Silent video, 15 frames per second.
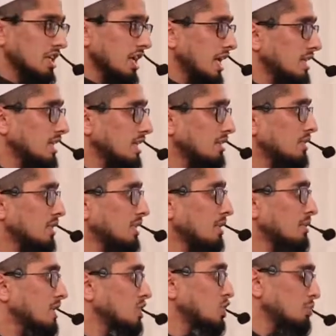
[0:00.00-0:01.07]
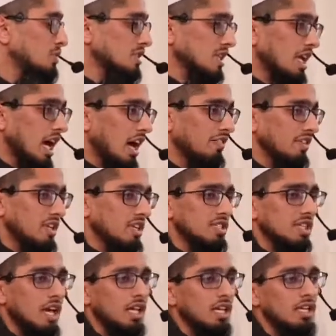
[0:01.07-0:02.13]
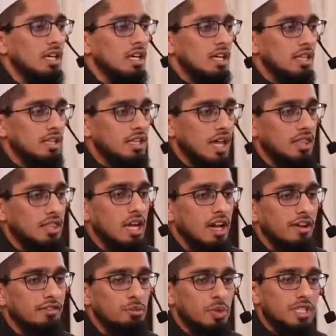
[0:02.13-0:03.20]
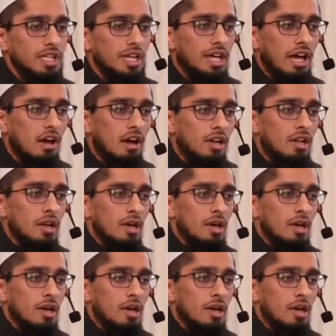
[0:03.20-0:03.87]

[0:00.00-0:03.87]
anything, the consumer is going to have it in his hand, that thing I have to pay zakat on.